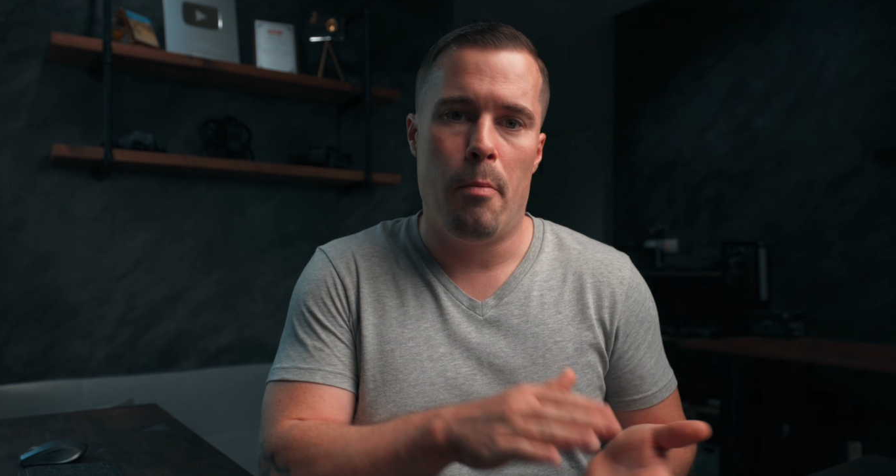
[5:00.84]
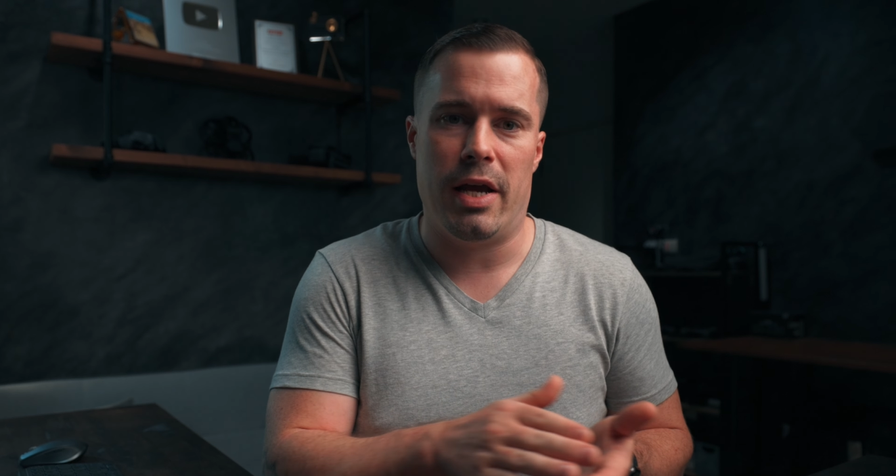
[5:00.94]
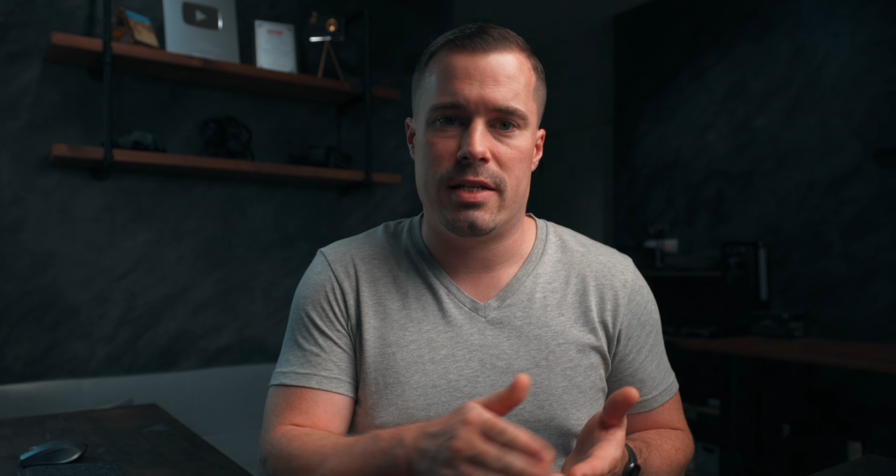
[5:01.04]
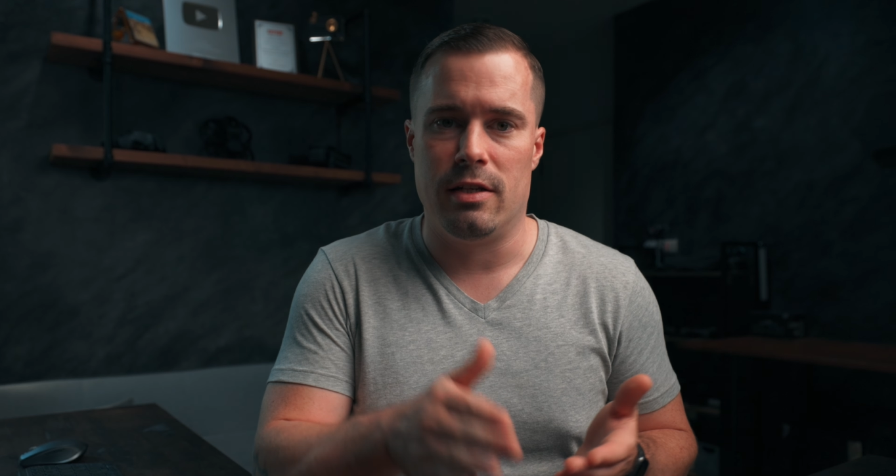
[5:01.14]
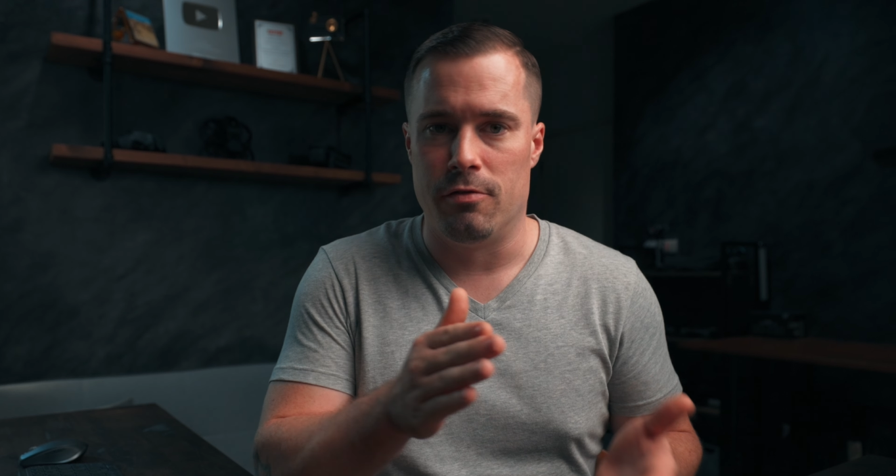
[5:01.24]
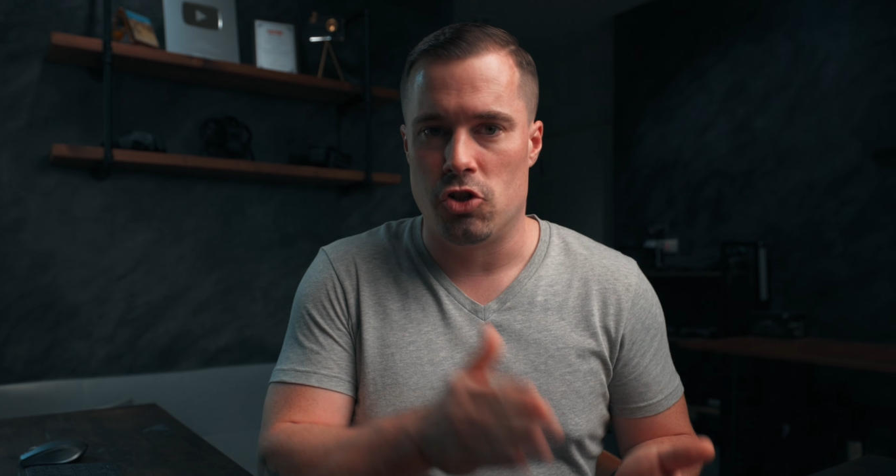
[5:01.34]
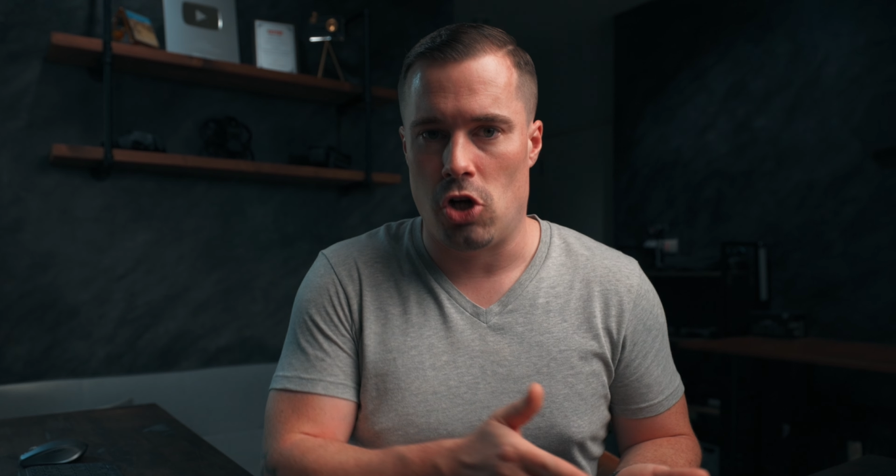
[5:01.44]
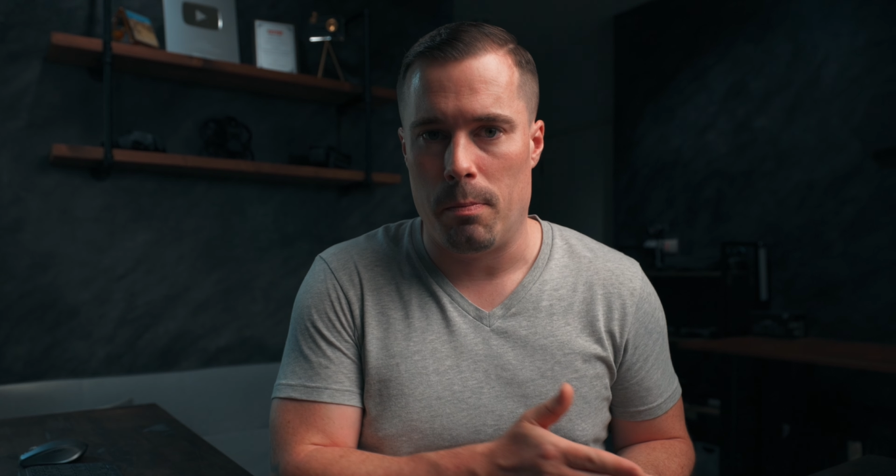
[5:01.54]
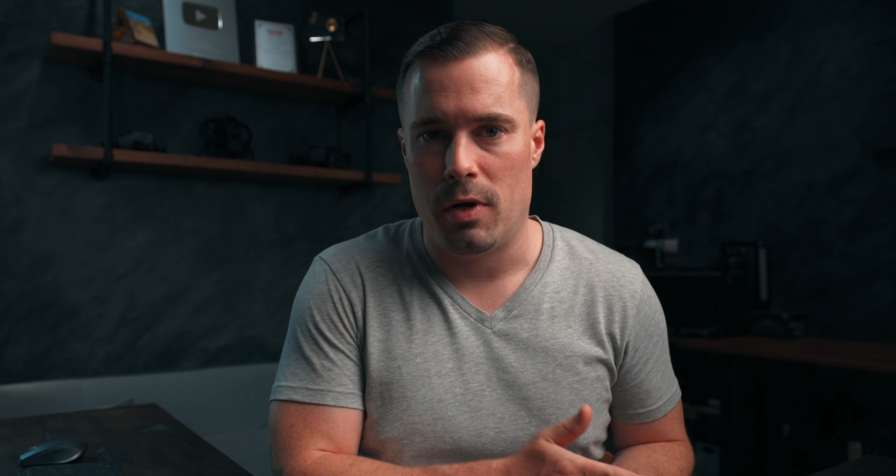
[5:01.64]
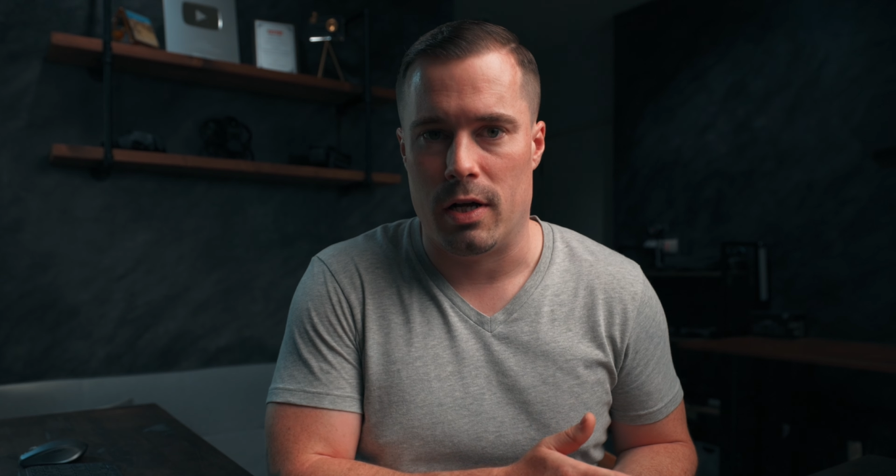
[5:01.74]
makes even
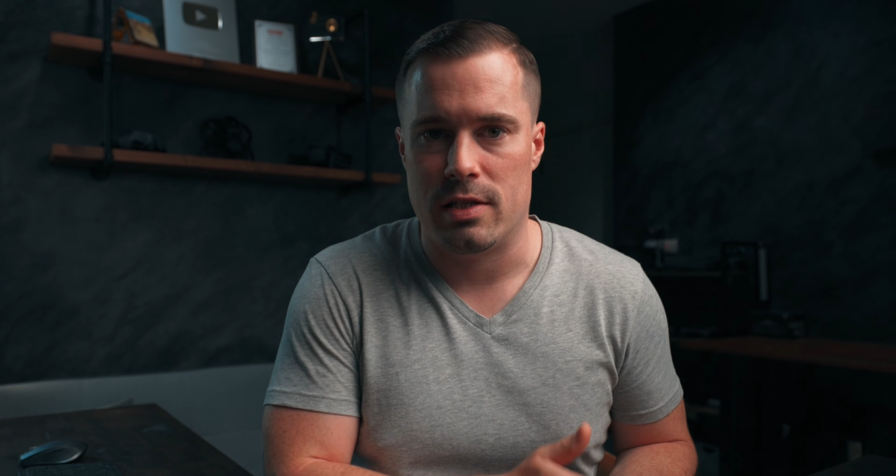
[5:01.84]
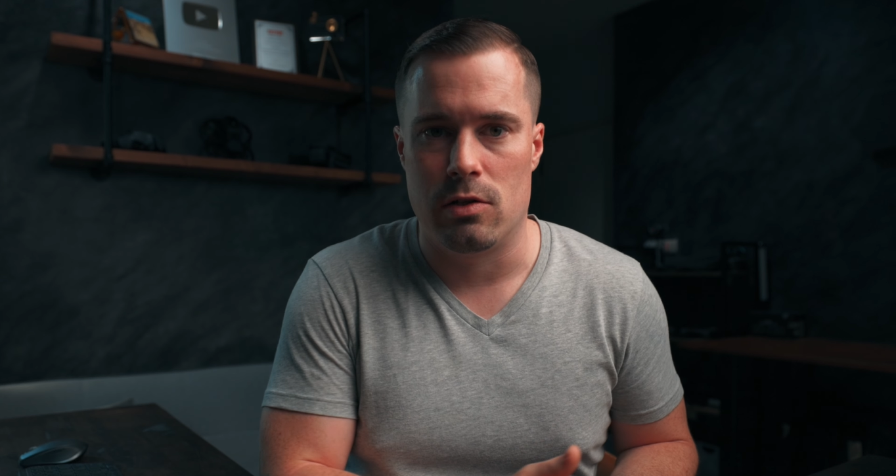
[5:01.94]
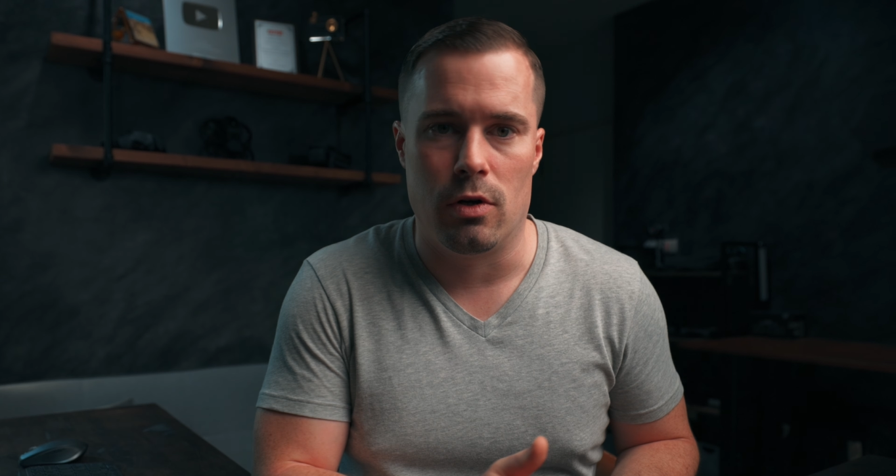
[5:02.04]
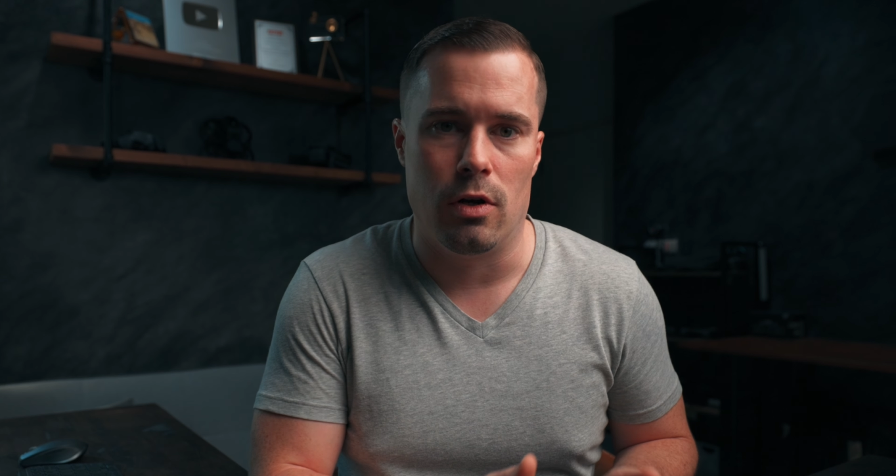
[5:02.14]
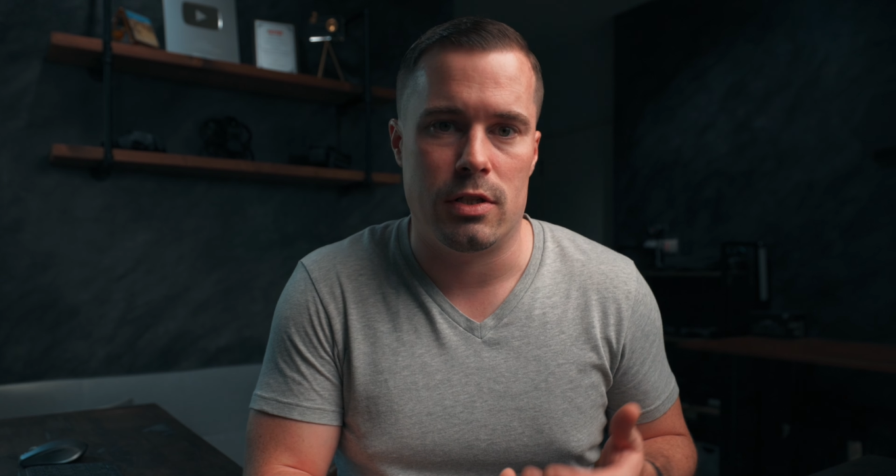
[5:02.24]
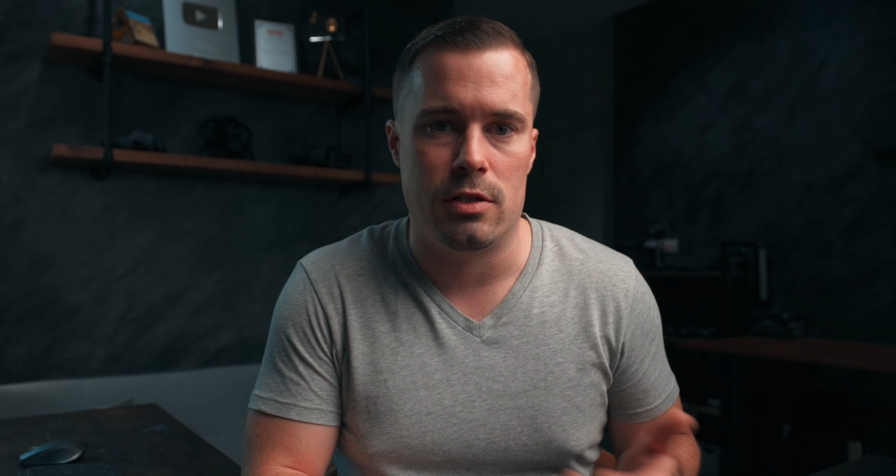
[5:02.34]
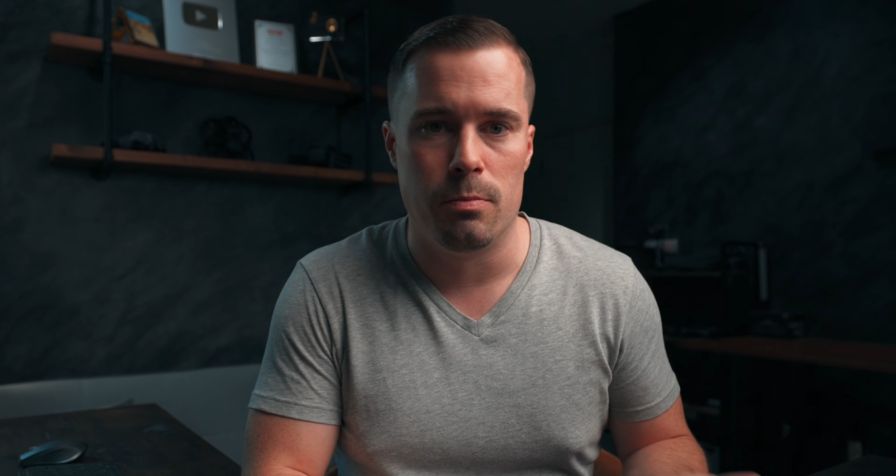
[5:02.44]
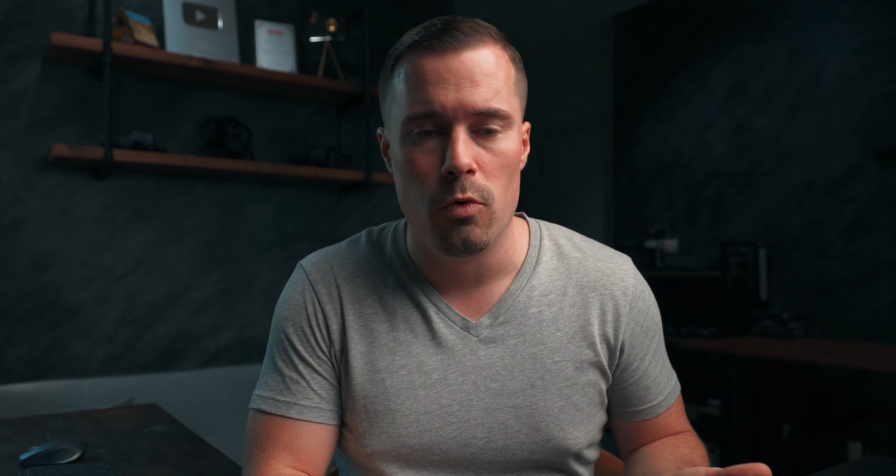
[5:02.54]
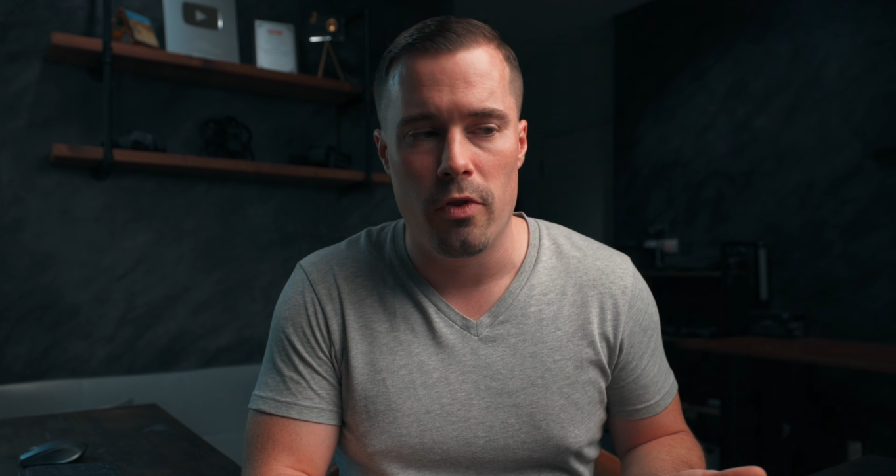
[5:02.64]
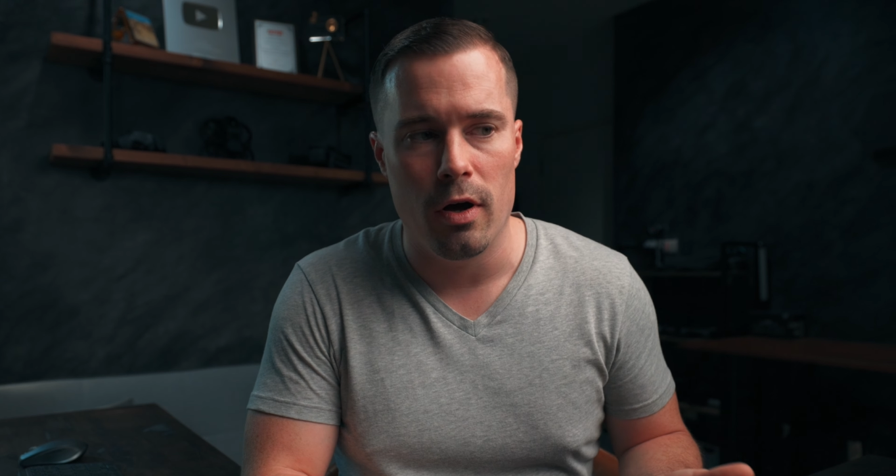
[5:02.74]
jump cuts look a lot
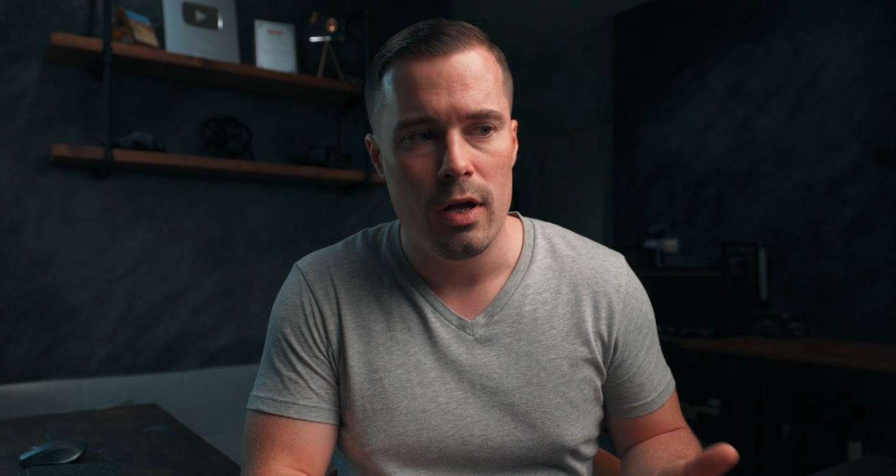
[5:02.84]
smoother.